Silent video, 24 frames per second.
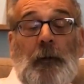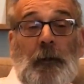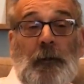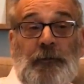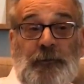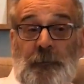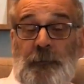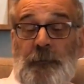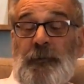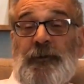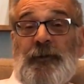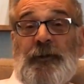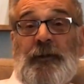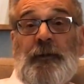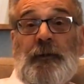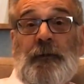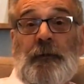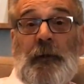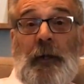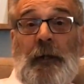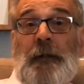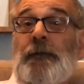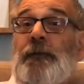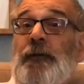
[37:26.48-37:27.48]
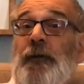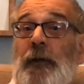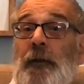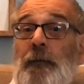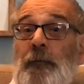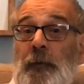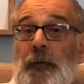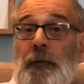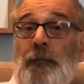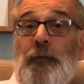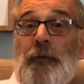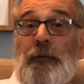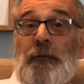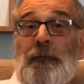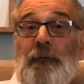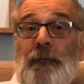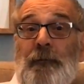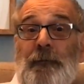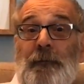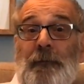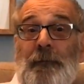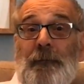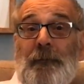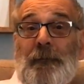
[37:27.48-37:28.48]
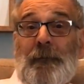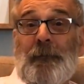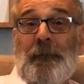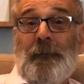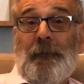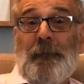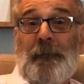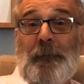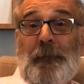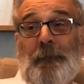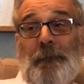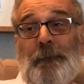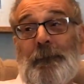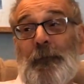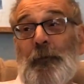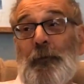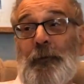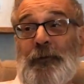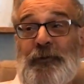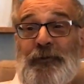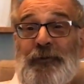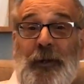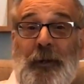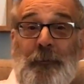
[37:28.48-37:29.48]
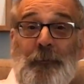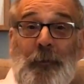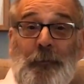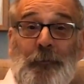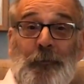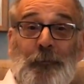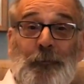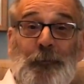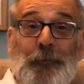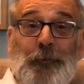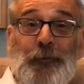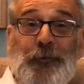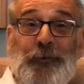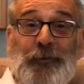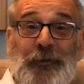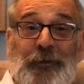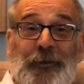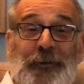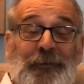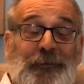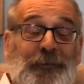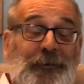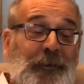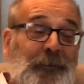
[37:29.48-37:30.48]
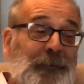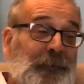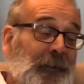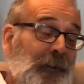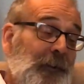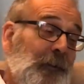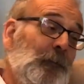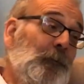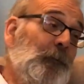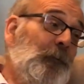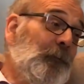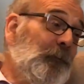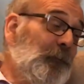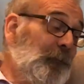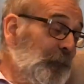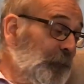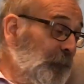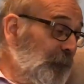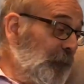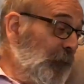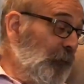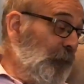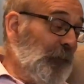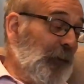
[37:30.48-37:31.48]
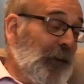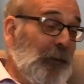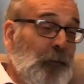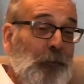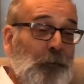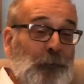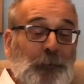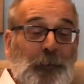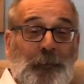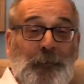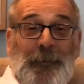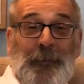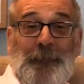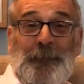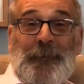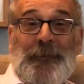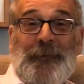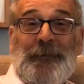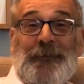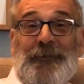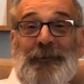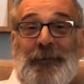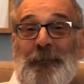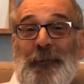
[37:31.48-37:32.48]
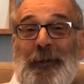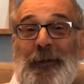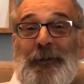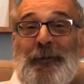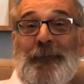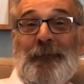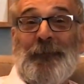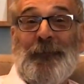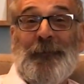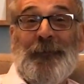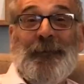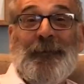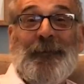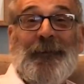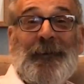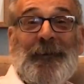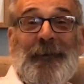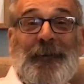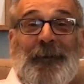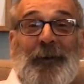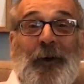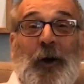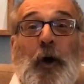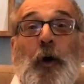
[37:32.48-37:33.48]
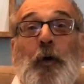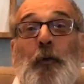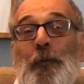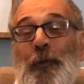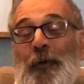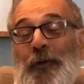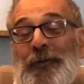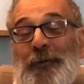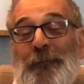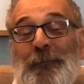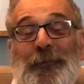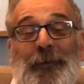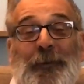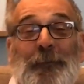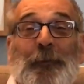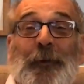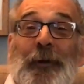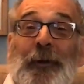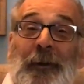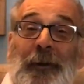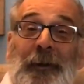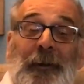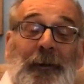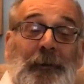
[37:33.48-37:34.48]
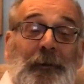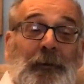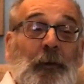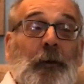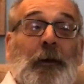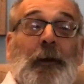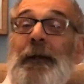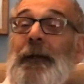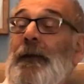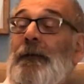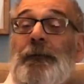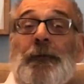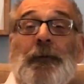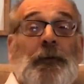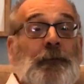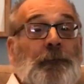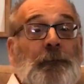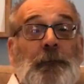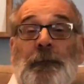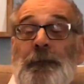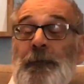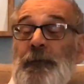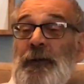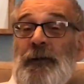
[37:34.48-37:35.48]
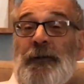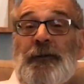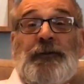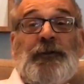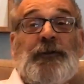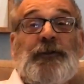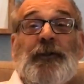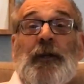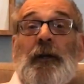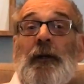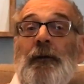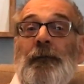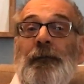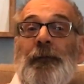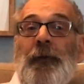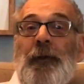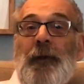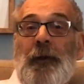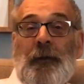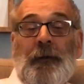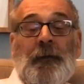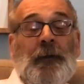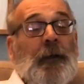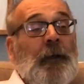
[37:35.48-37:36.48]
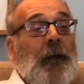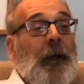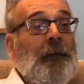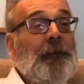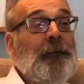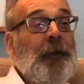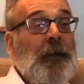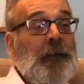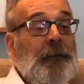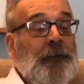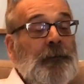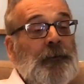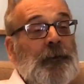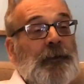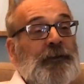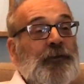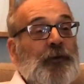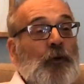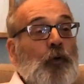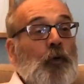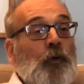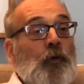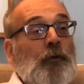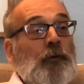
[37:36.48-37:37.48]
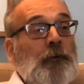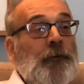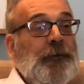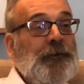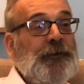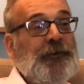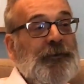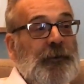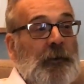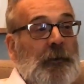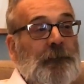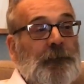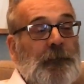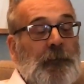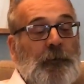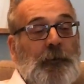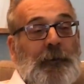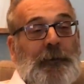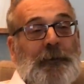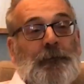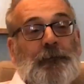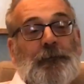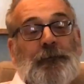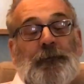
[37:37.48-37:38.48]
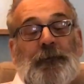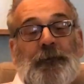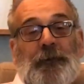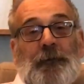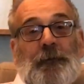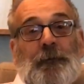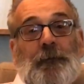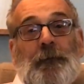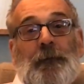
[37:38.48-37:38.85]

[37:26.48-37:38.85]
LGBT elderly people. Mm. You know, a few years time I'm going to be retired and uh, not that long probably I'll be in some kind of home or something but you know like and the, the facilities aren't there and then there's all the stuff around